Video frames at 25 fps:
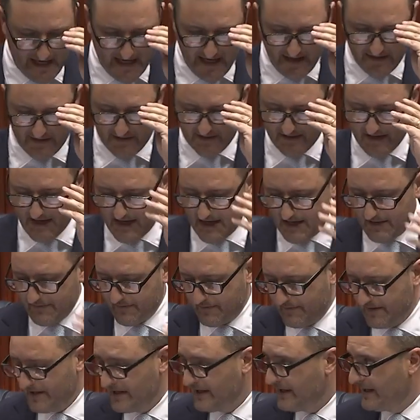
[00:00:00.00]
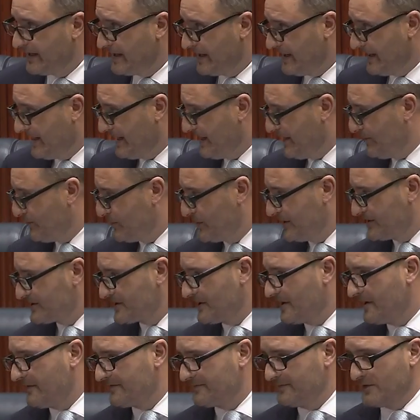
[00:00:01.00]
House staff, uh,
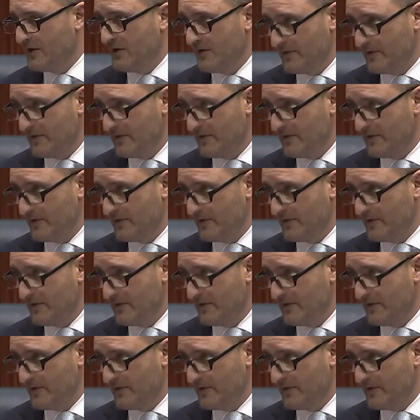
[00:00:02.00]
which I've